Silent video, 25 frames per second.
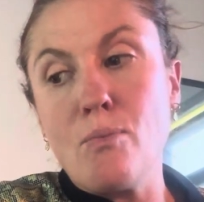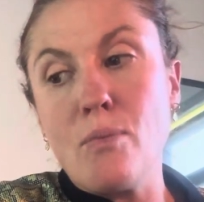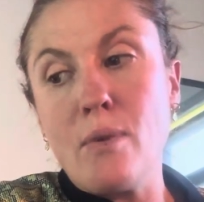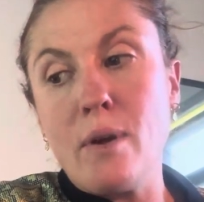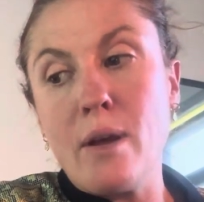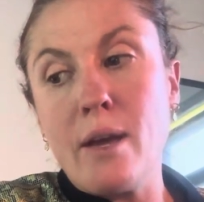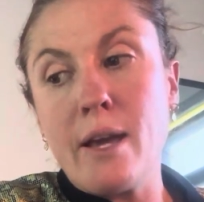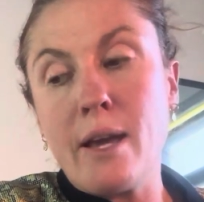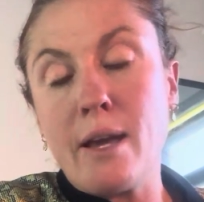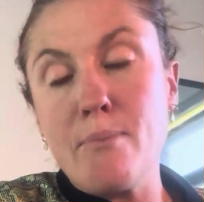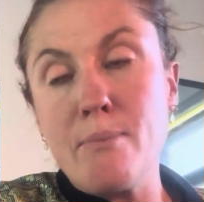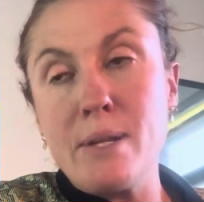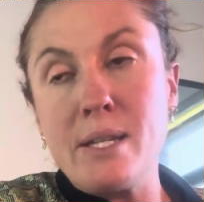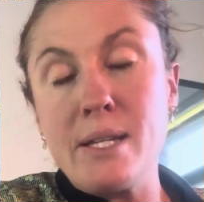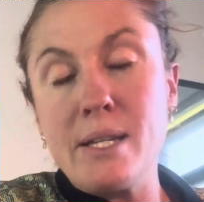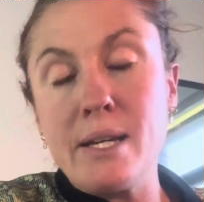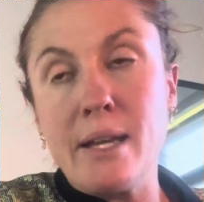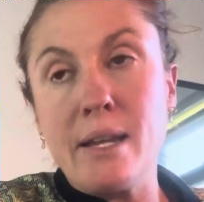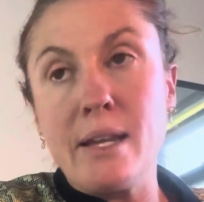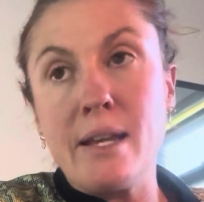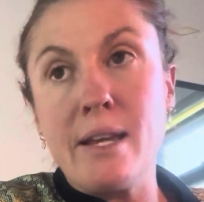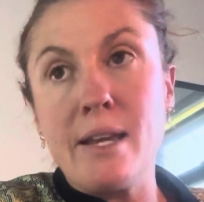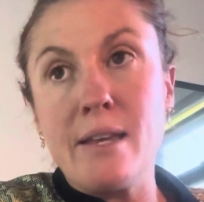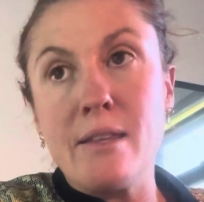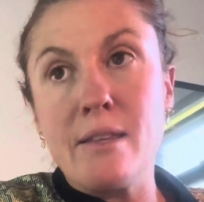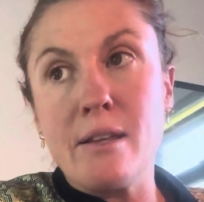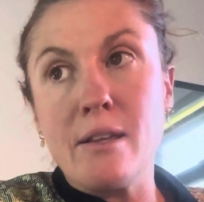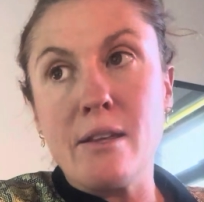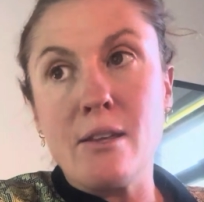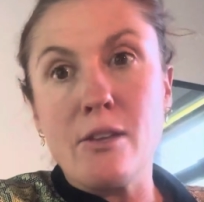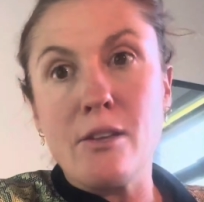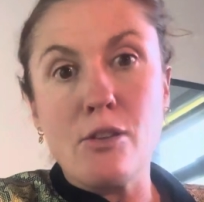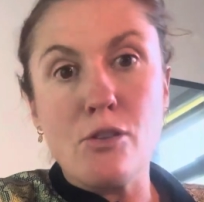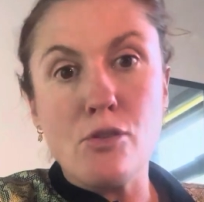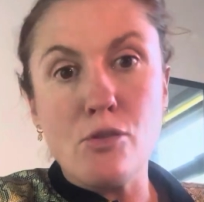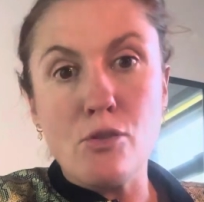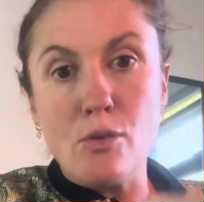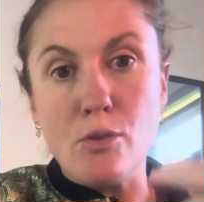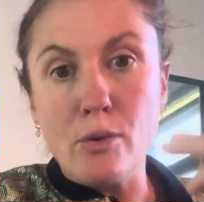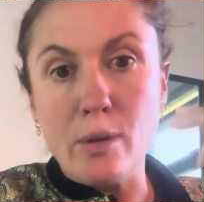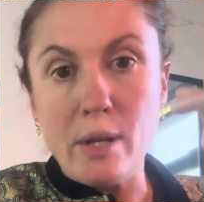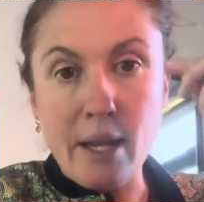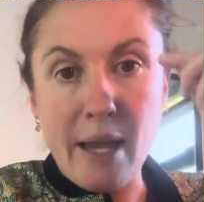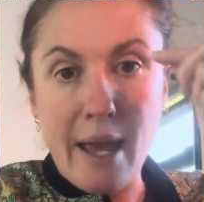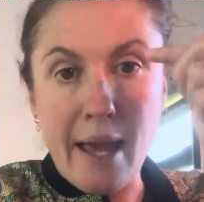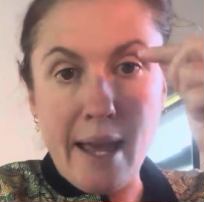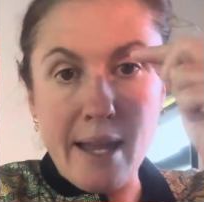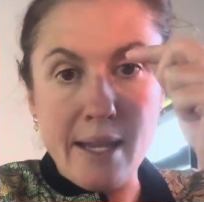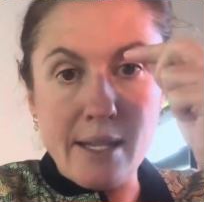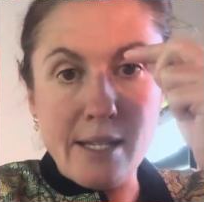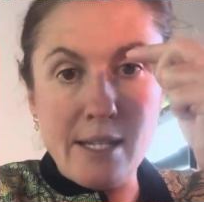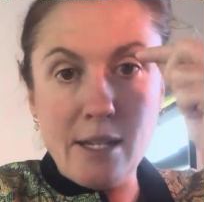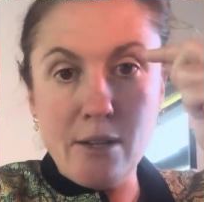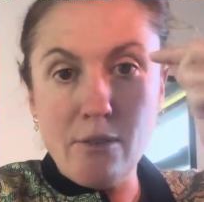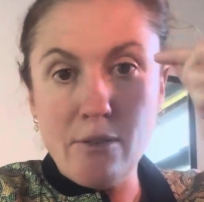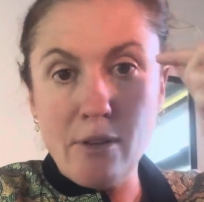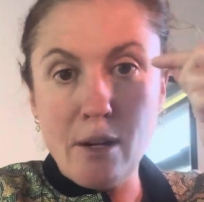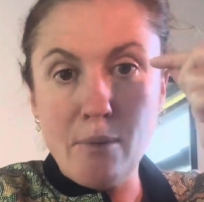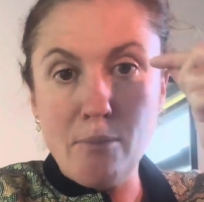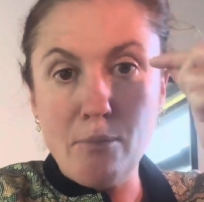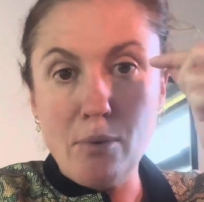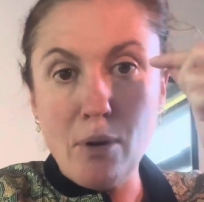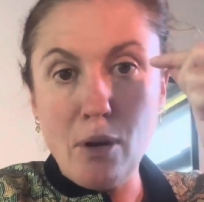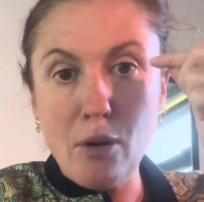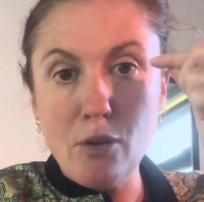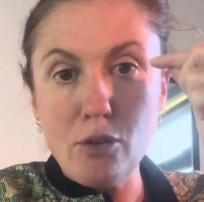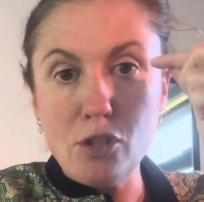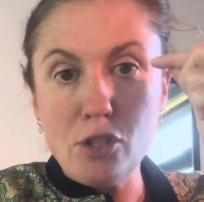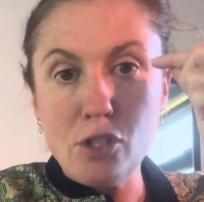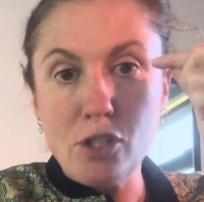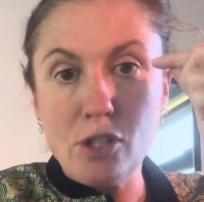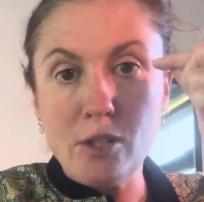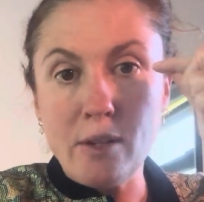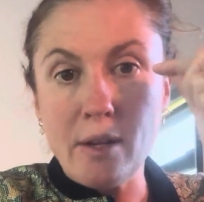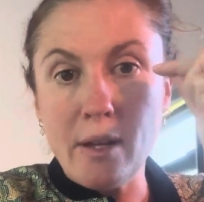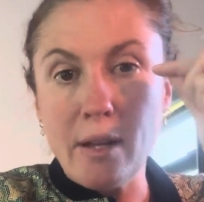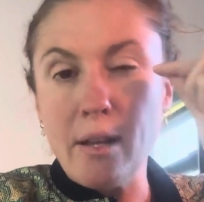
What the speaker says: It can be done either through an anterior approach,